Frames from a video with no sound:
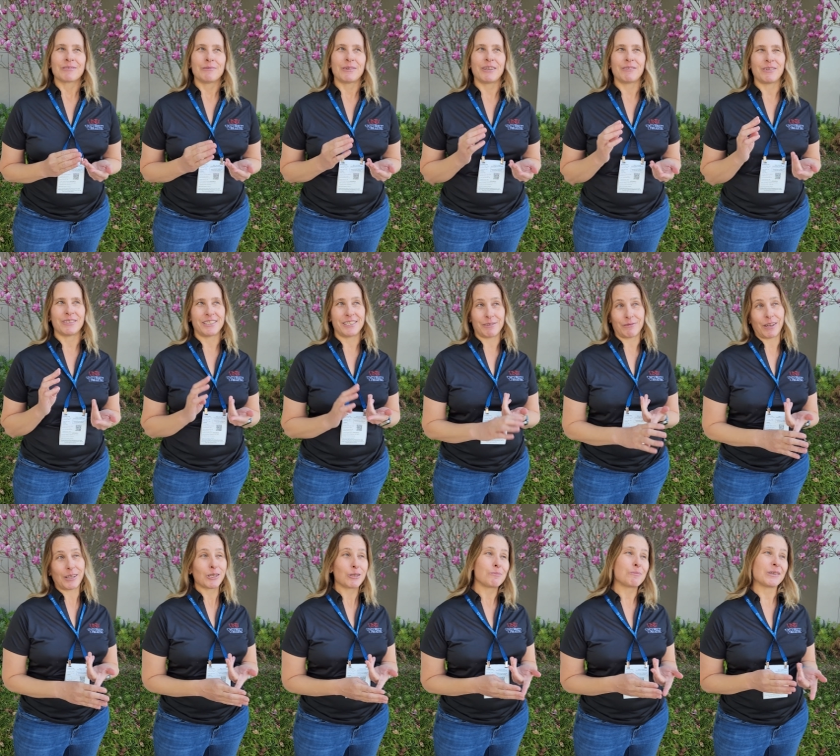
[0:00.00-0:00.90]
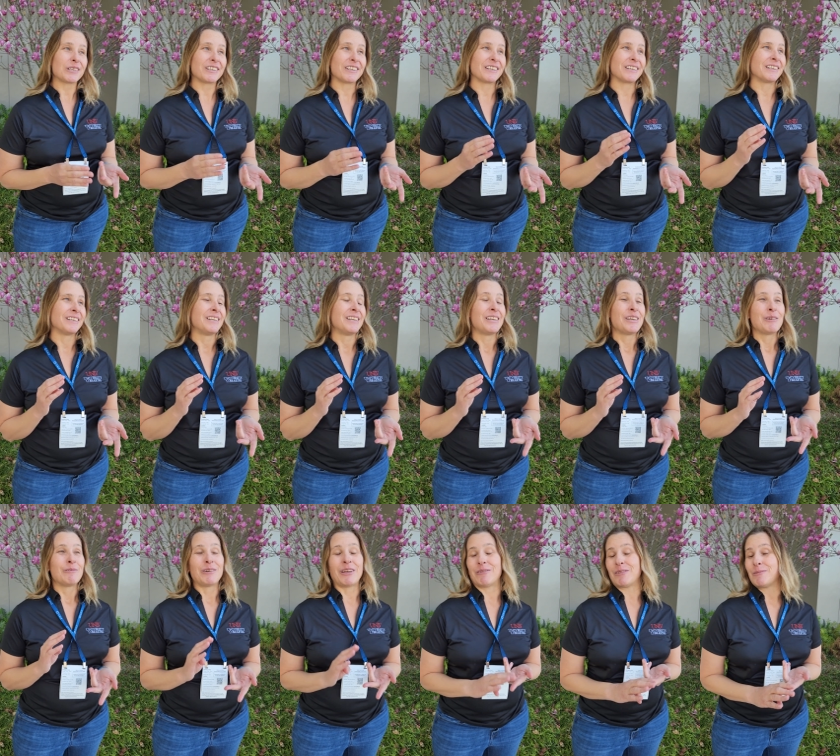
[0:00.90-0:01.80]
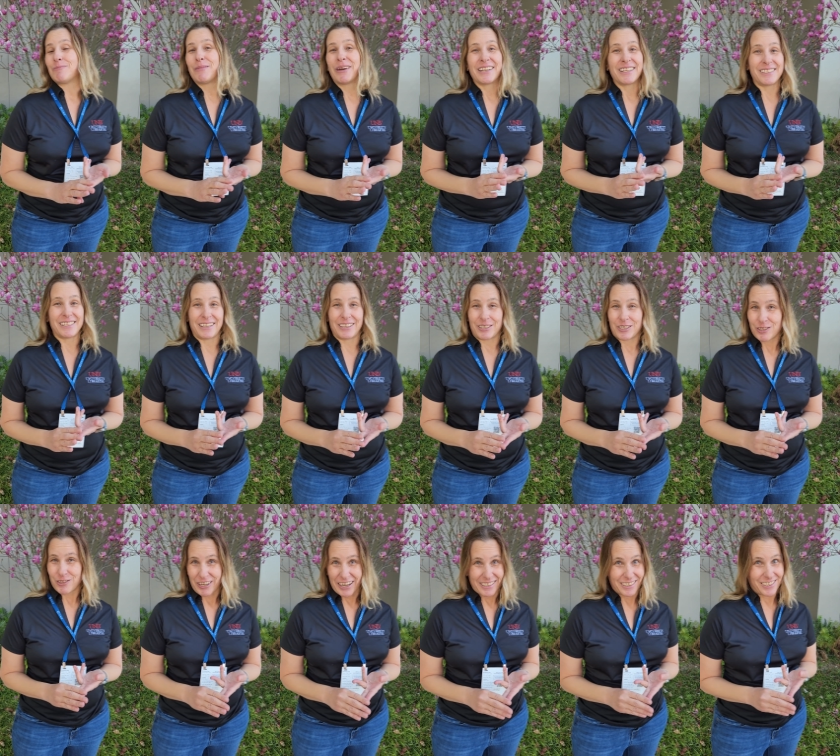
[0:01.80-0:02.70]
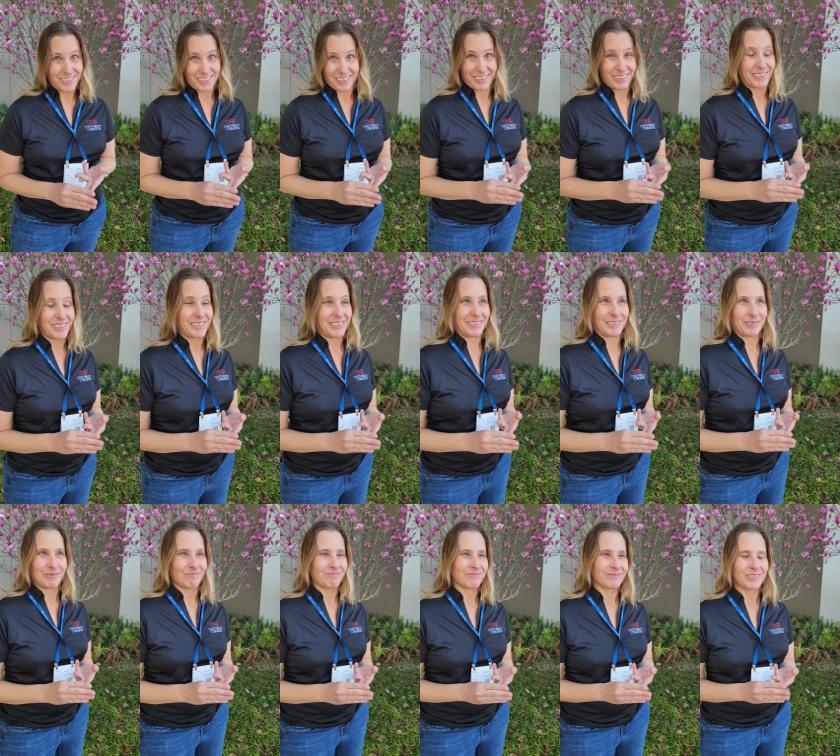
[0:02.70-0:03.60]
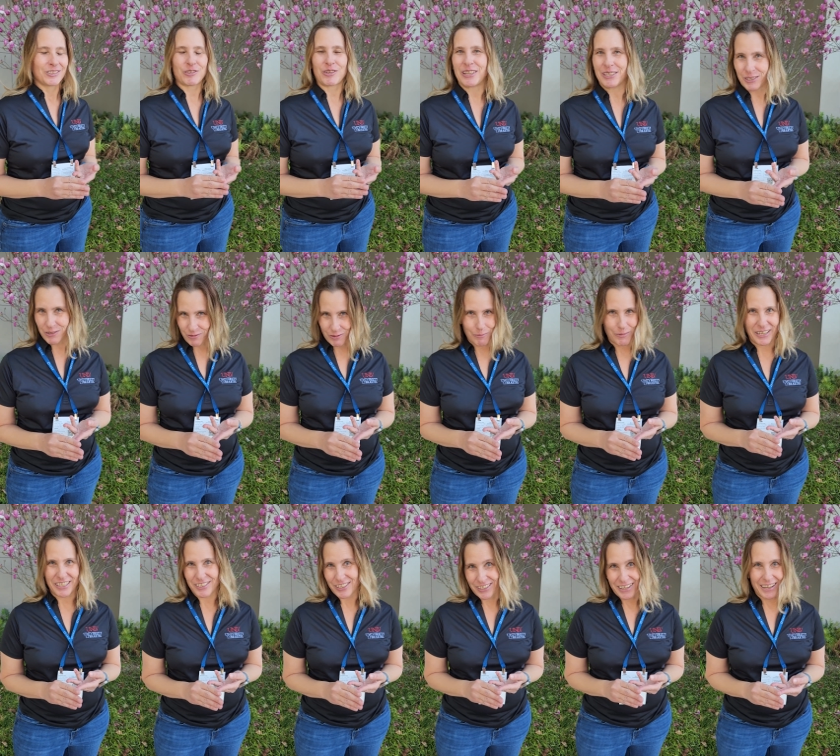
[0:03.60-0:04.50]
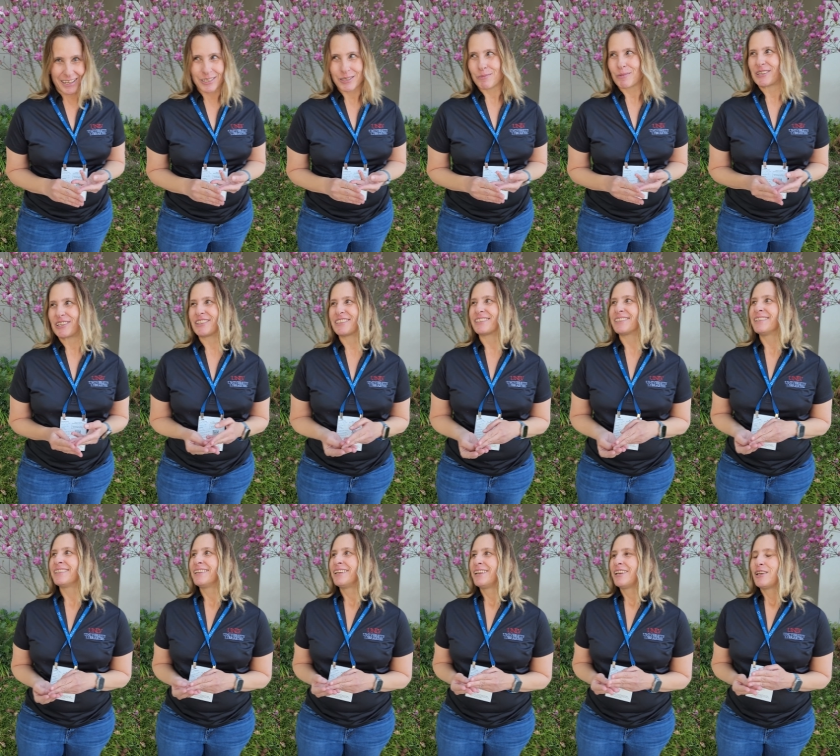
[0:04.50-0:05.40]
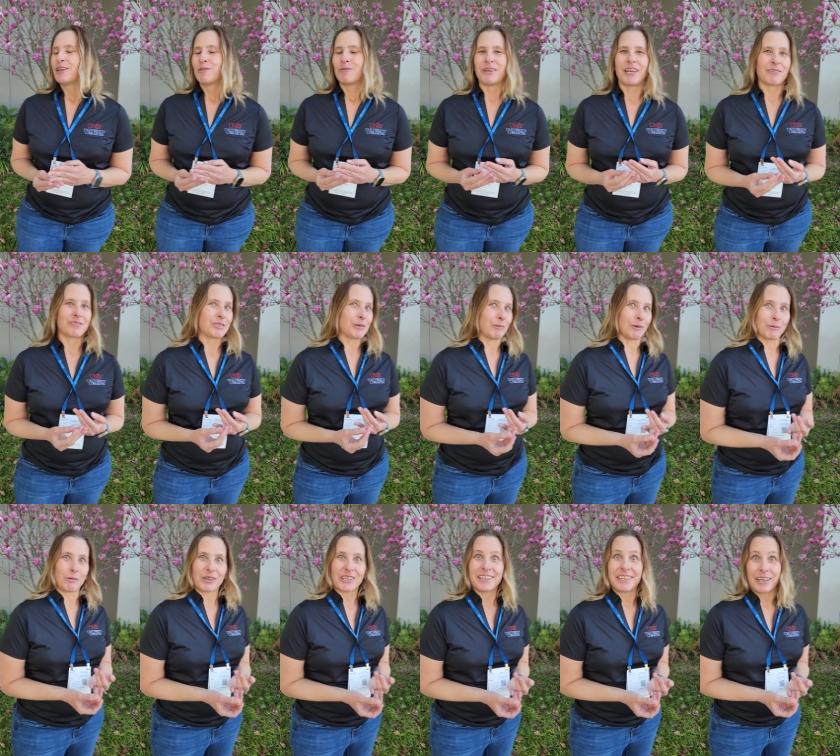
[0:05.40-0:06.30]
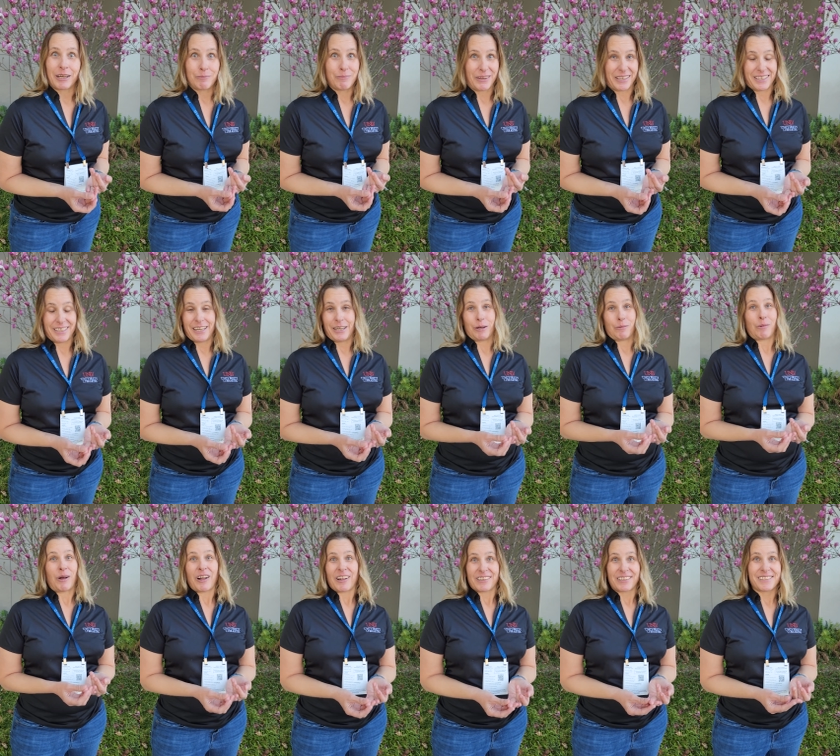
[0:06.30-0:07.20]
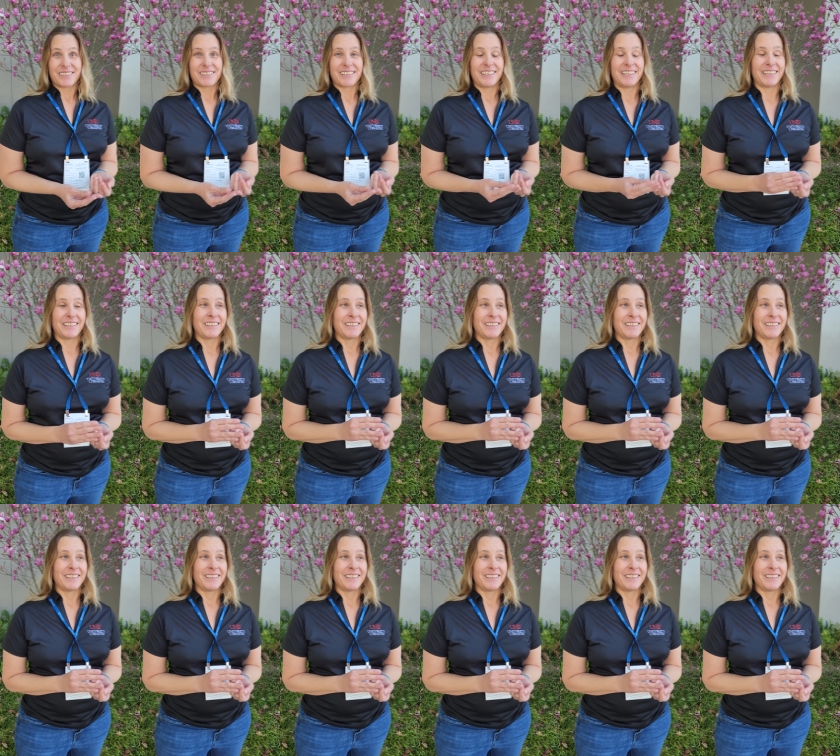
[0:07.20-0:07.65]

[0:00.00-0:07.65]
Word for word: We have a developer, we have a metadata strategist and transformation expert, we have someone working on metadata policy,